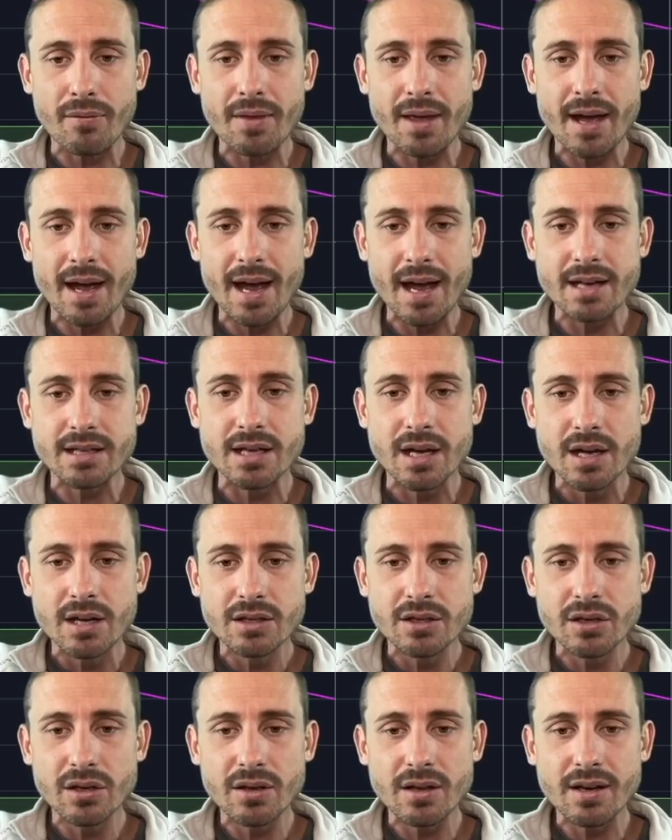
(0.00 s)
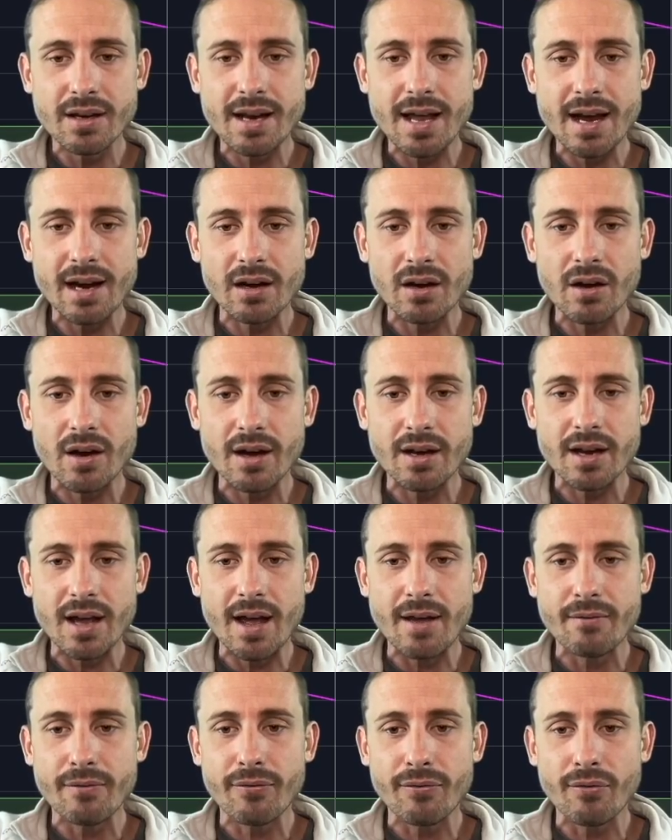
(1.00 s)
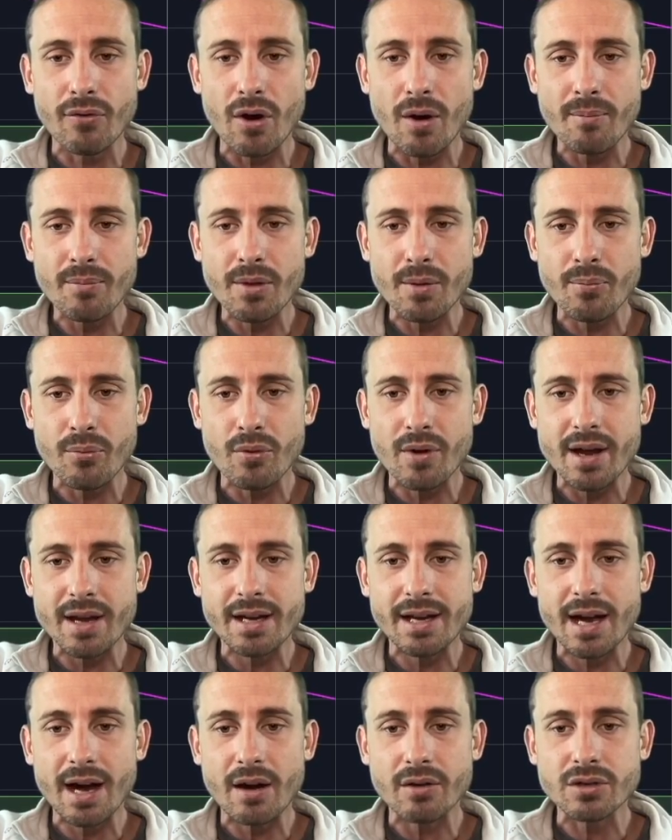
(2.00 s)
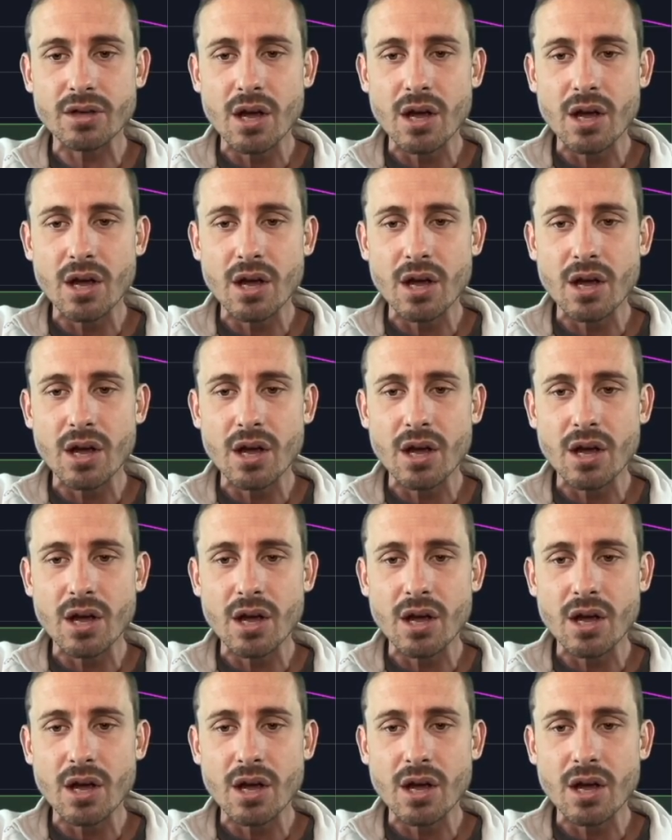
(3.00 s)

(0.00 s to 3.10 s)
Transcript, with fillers: the head to the neckline and from the breakout